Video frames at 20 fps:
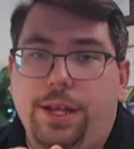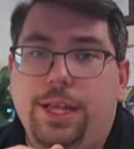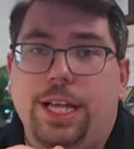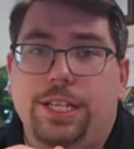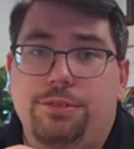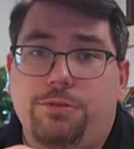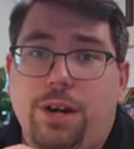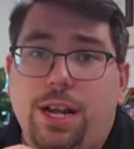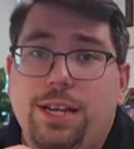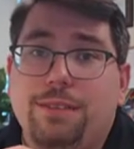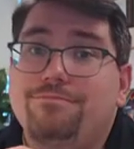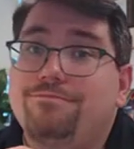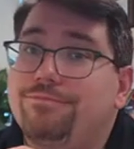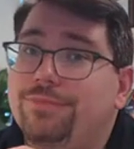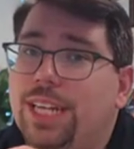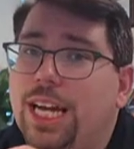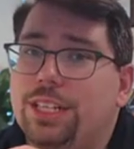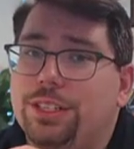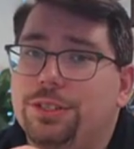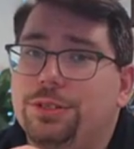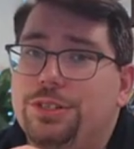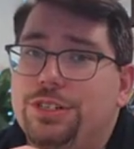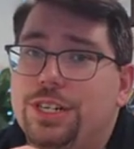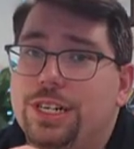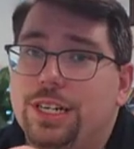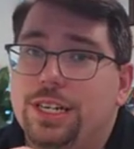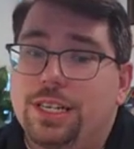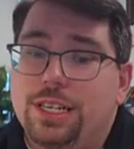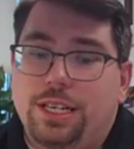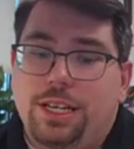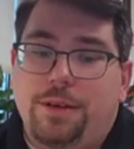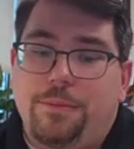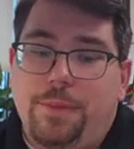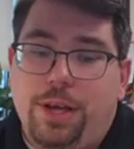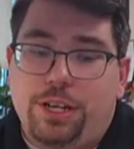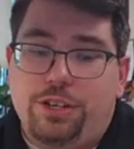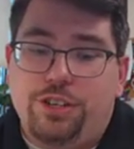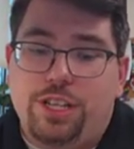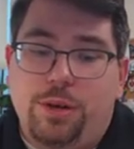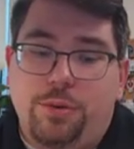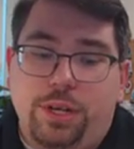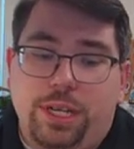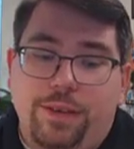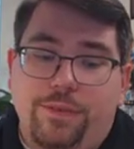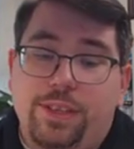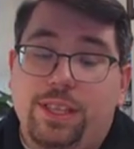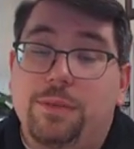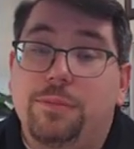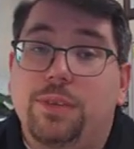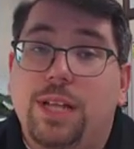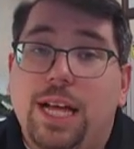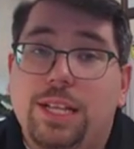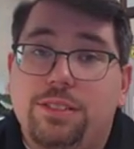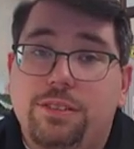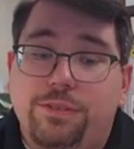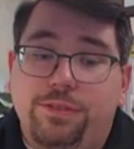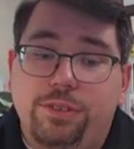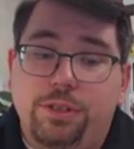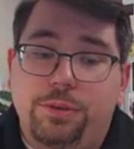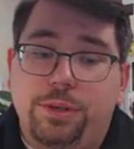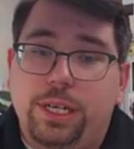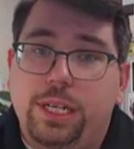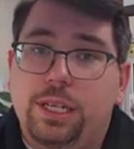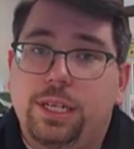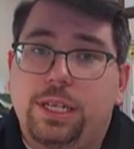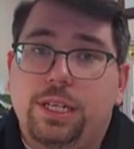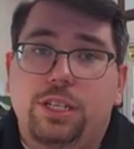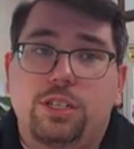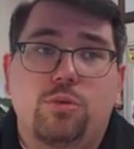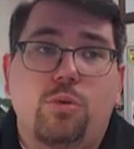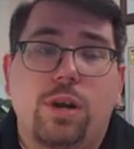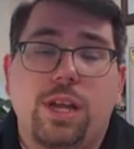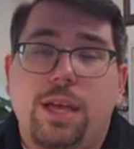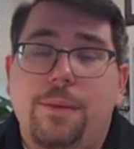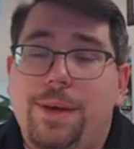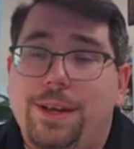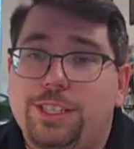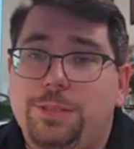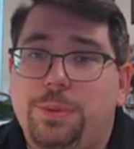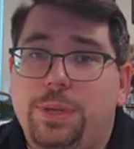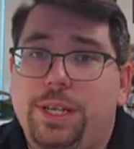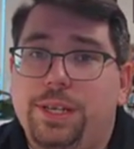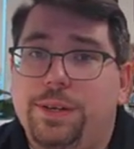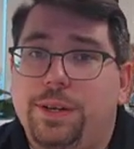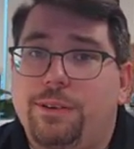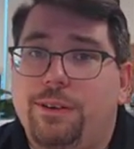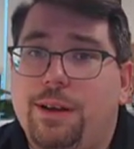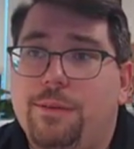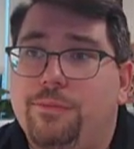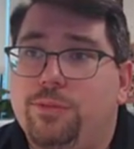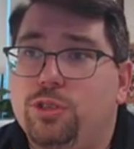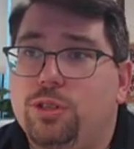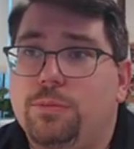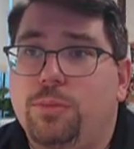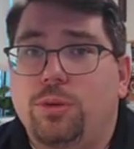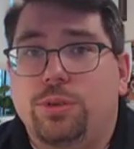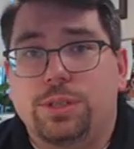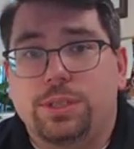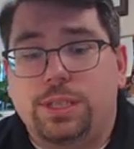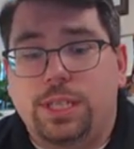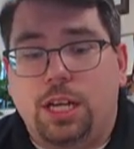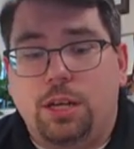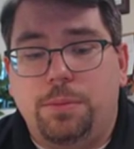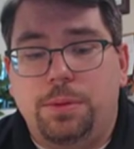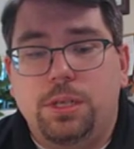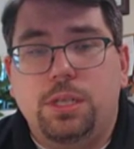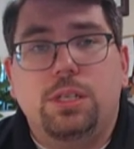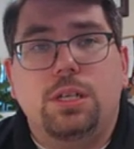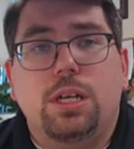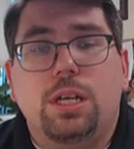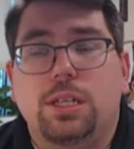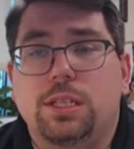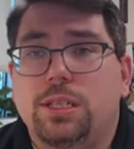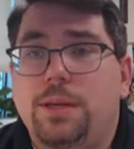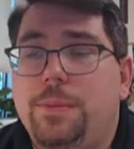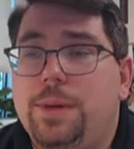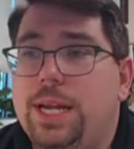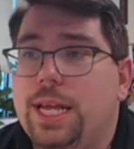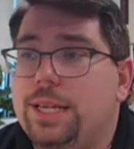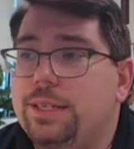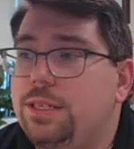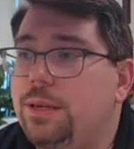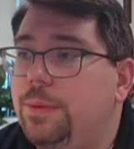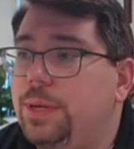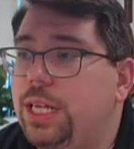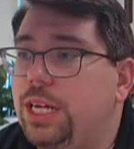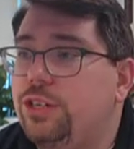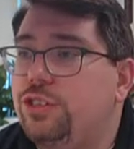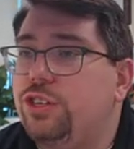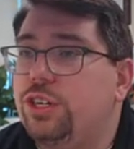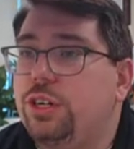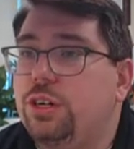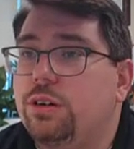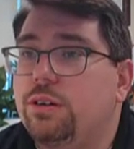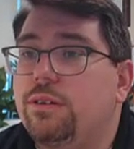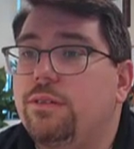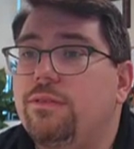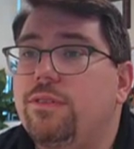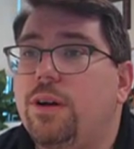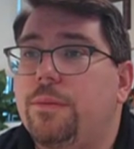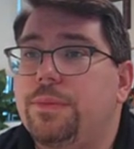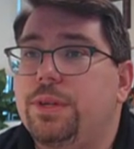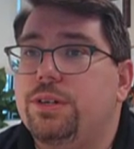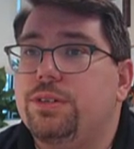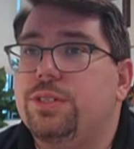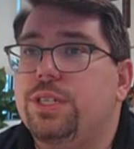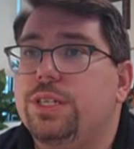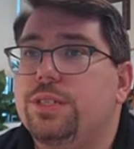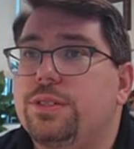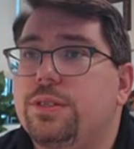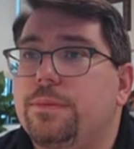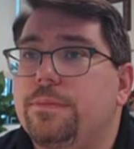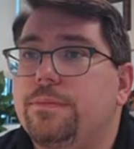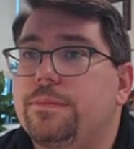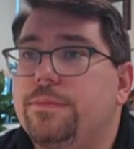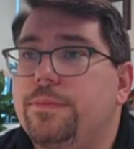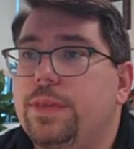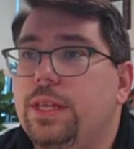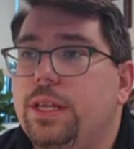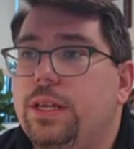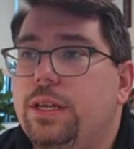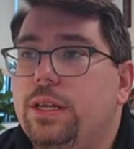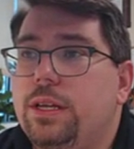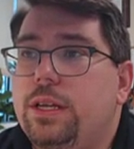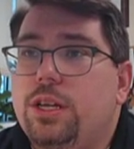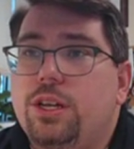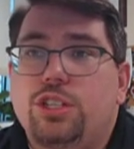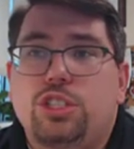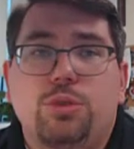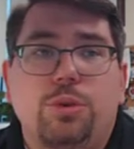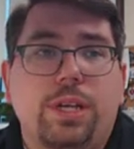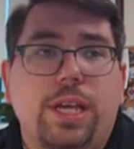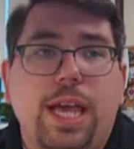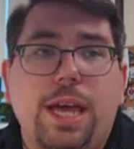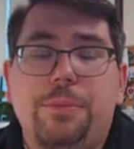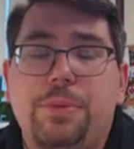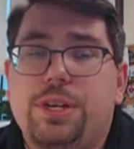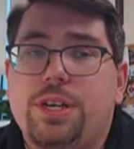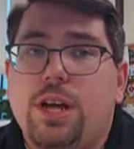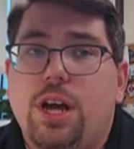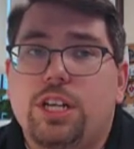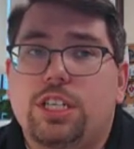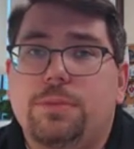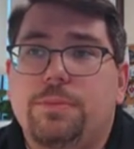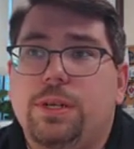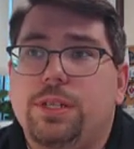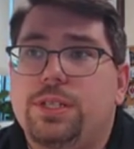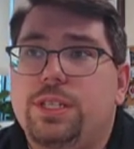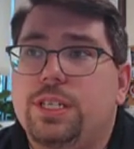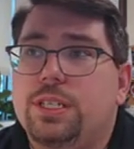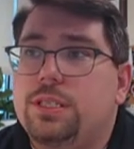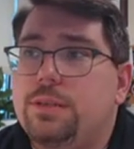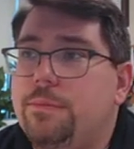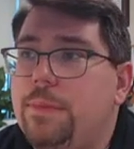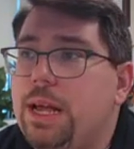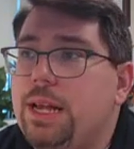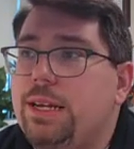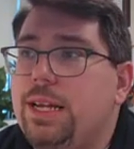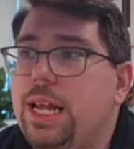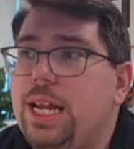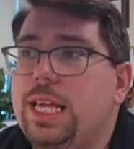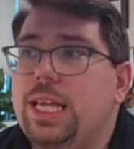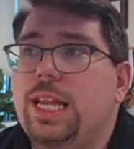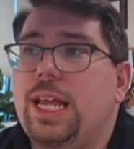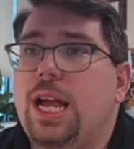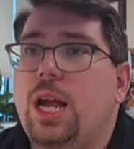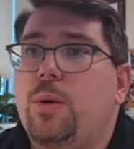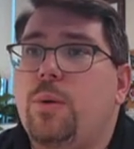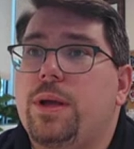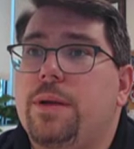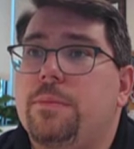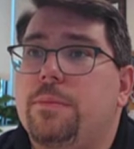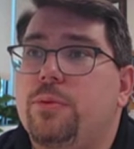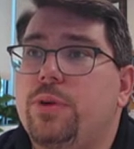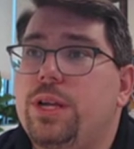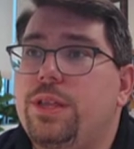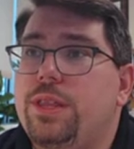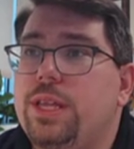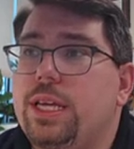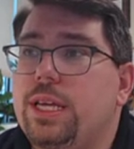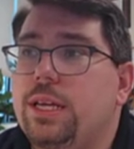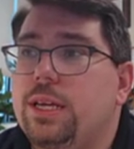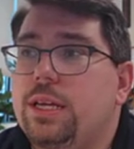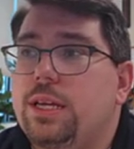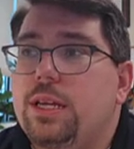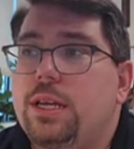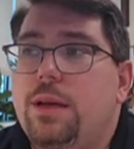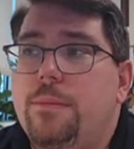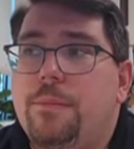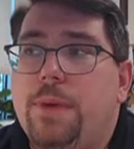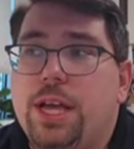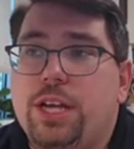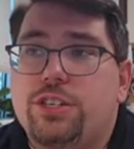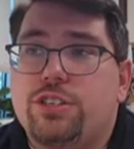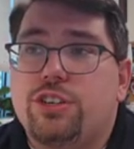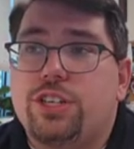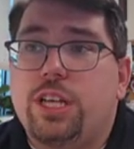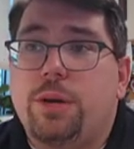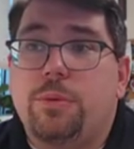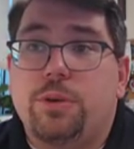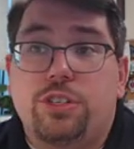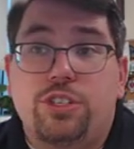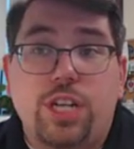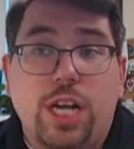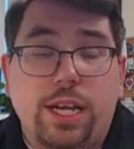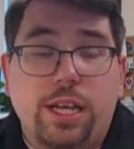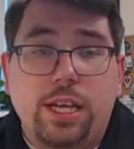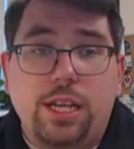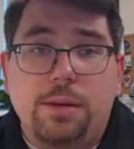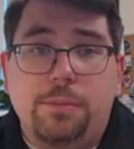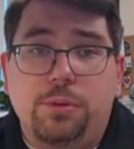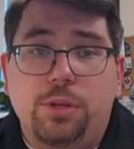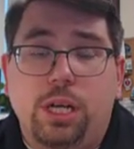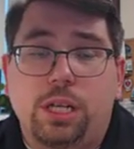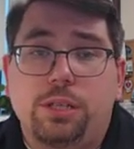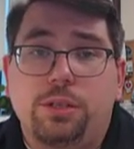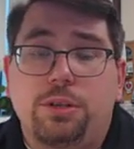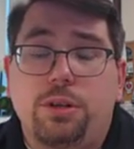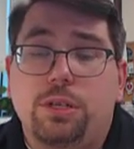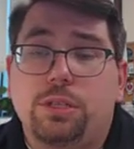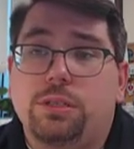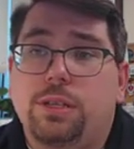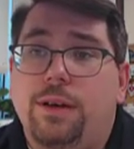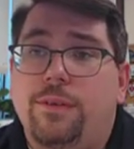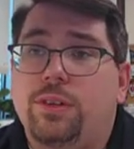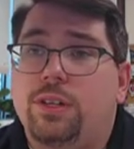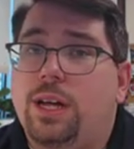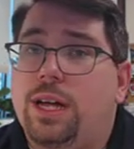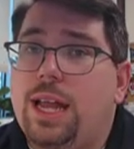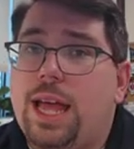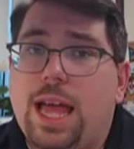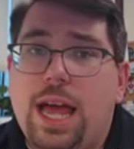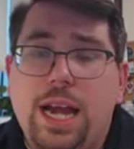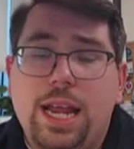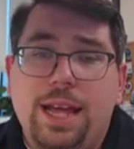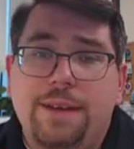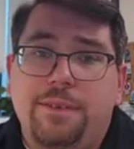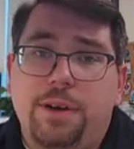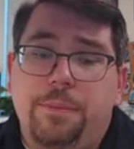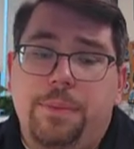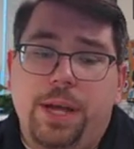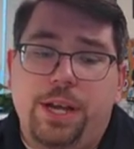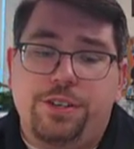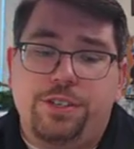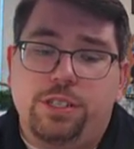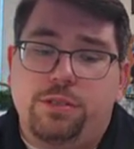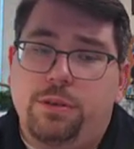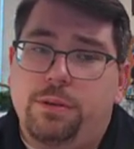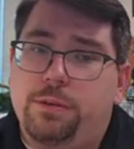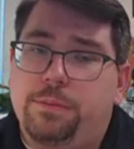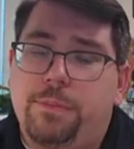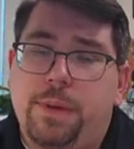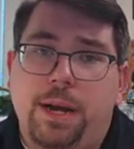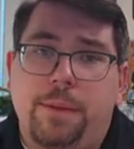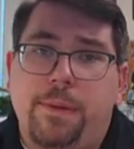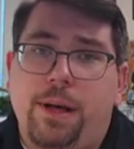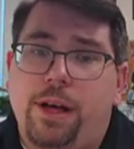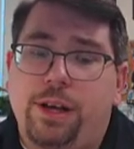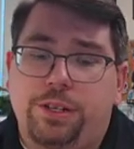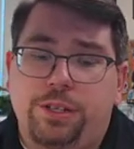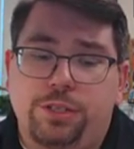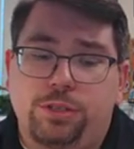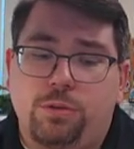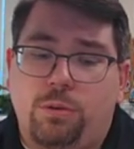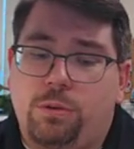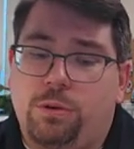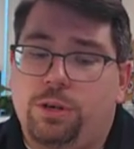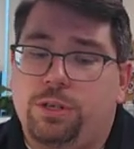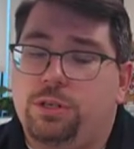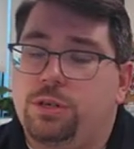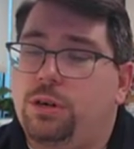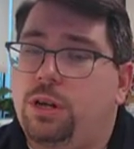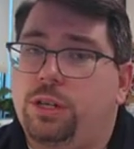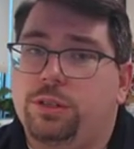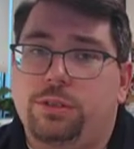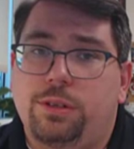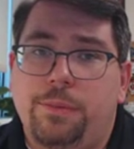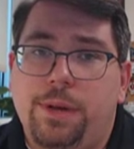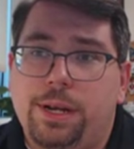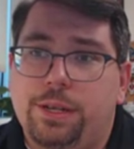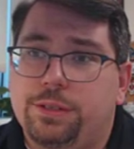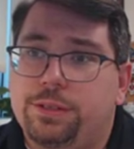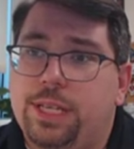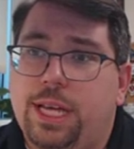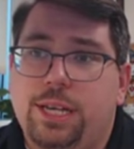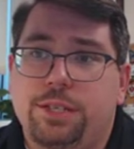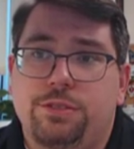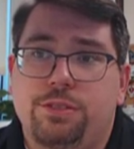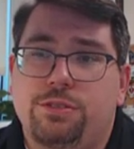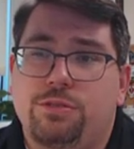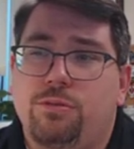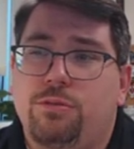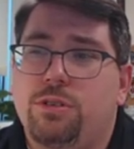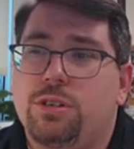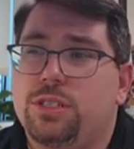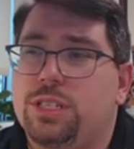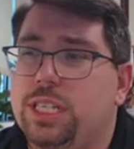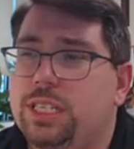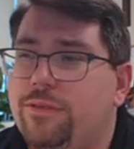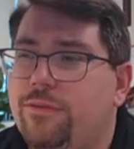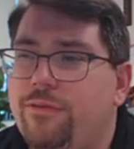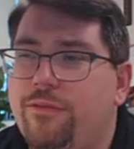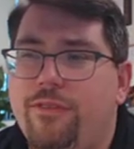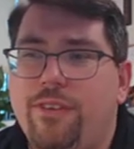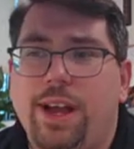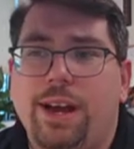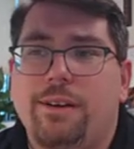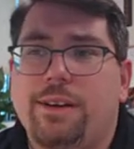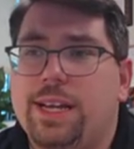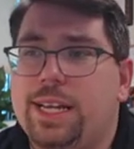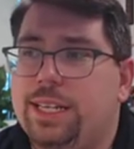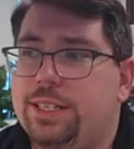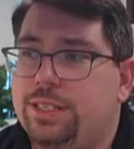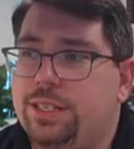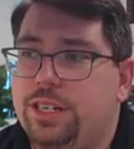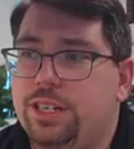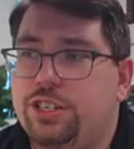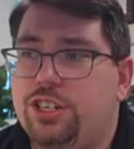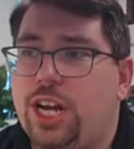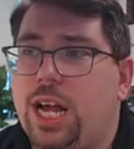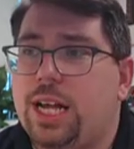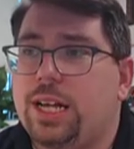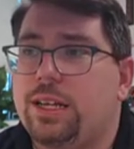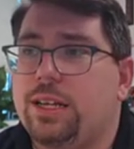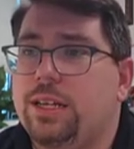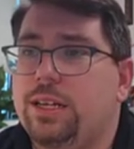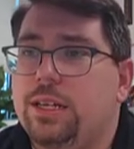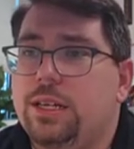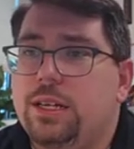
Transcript: that's right, dilution. Make sure that we're giving them lots of fluid. 20 mLs per kilogram fluid will help eliminate some of that sugar from their system. So again, we talked about this, maintaining an airway and breathing. Make sure that we're checking a blood glucose level on any of our patients with metabolic disorders or altered mental status disorders. It's very easy to check.